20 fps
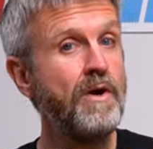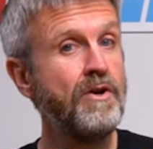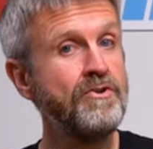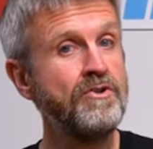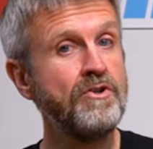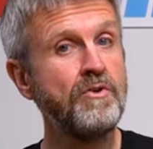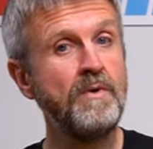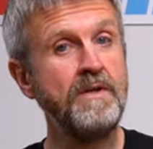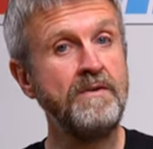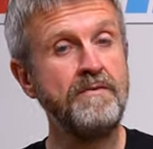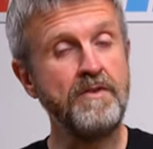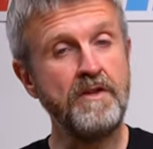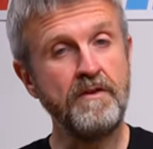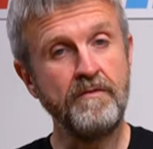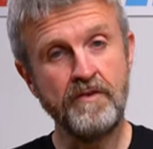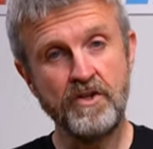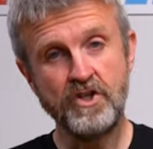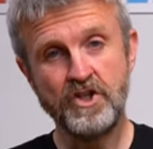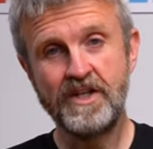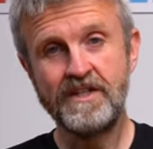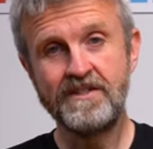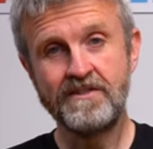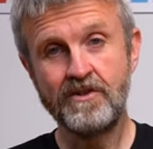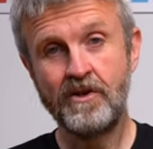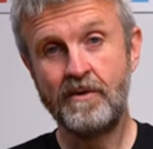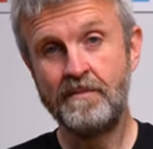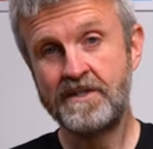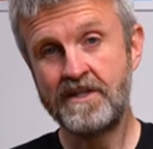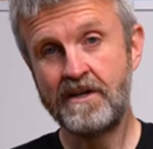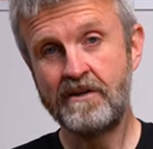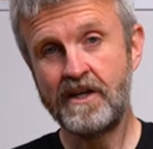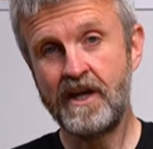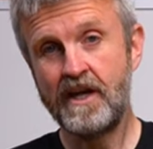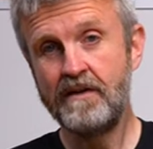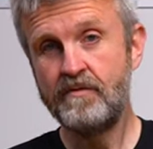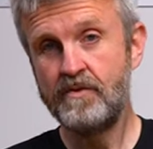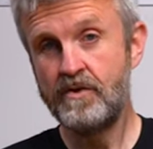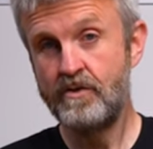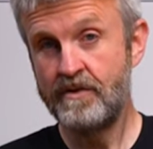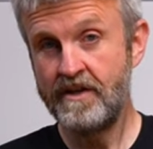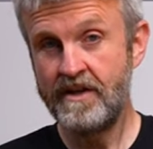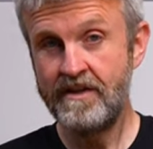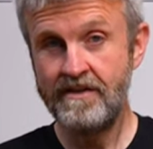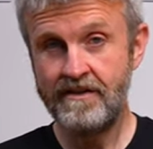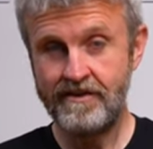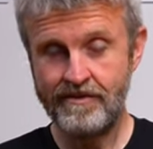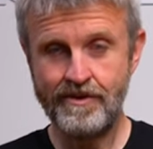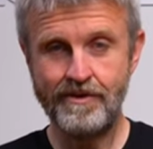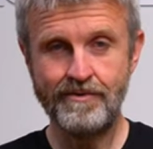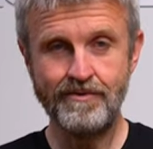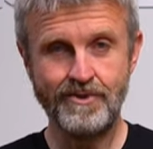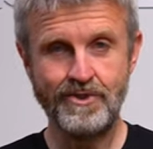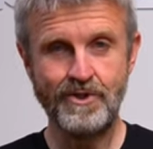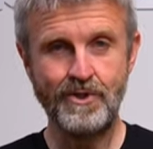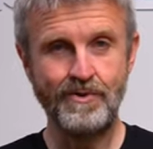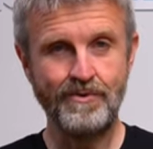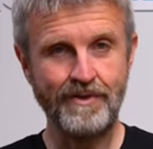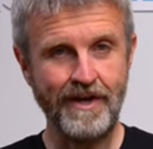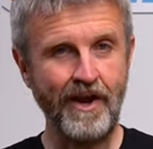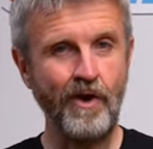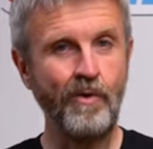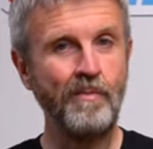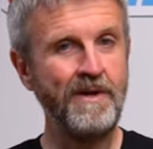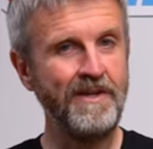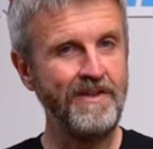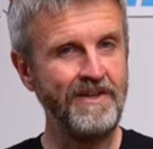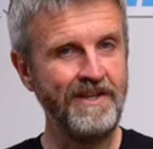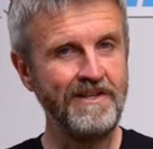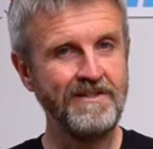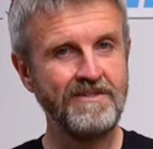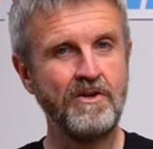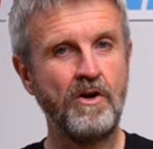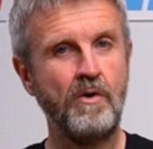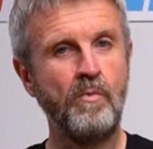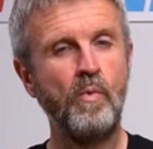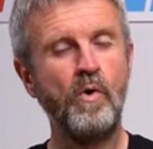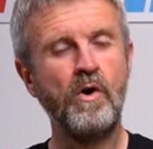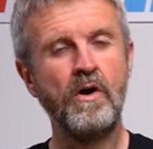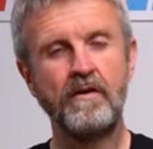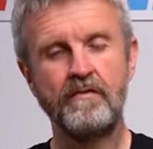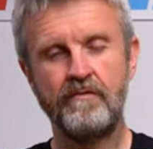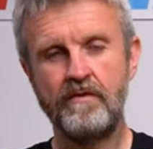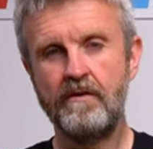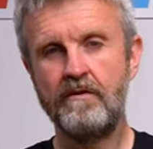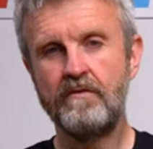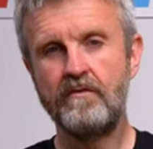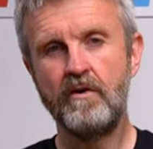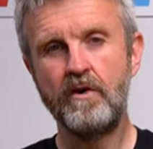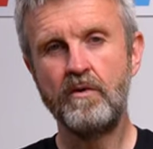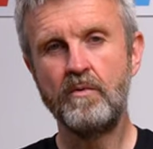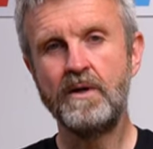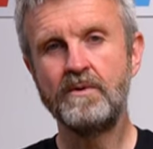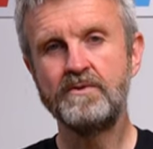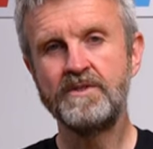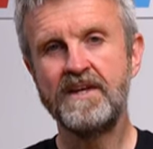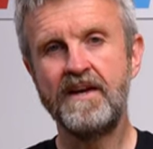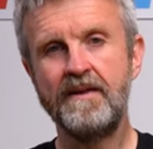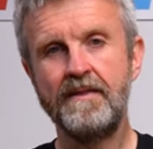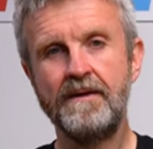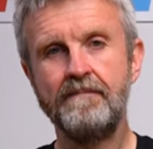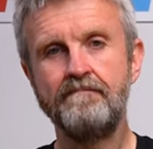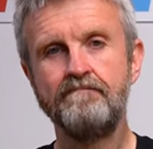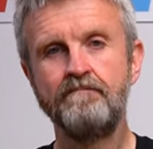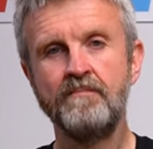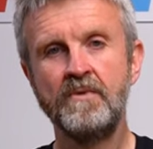hundred quid for the official intercom is okay for you, then those two, the helmet and the intercom, work very, very well together.